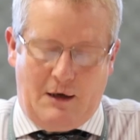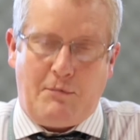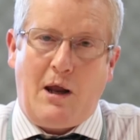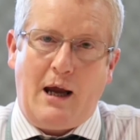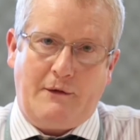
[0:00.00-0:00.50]

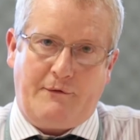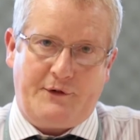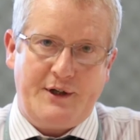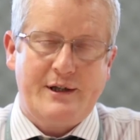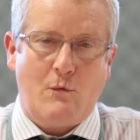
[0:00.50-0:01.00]
Applying
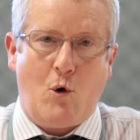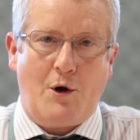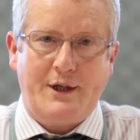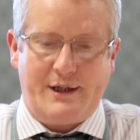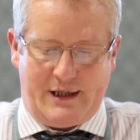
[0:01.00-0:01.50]
for this
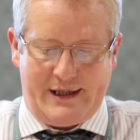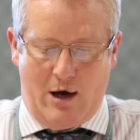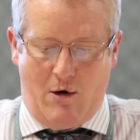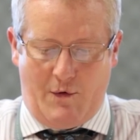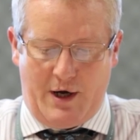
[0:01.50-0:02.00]
award is, is
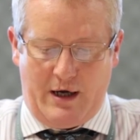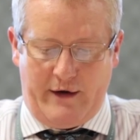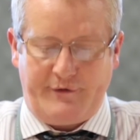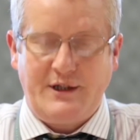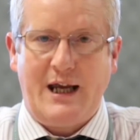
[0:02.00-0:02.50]
our way
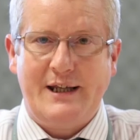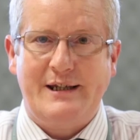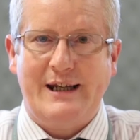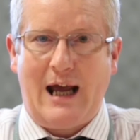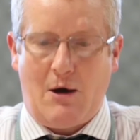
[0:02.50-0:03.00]
of
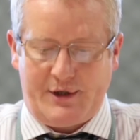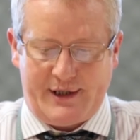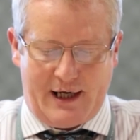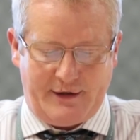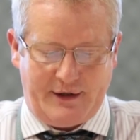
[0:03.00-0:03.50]
testing our
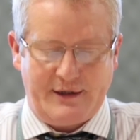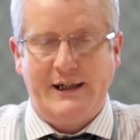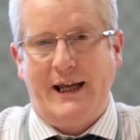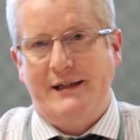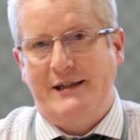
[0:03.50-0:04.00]
standards
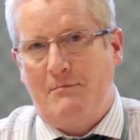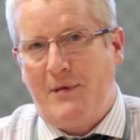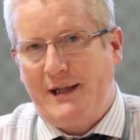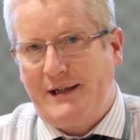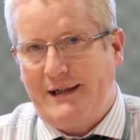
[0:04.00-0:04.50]
against the
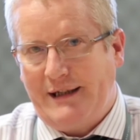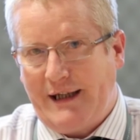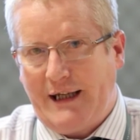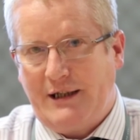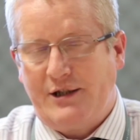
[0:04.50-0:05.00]
best in
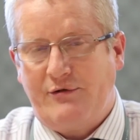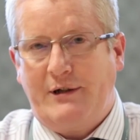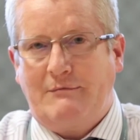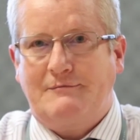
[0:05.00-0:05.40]
the industry.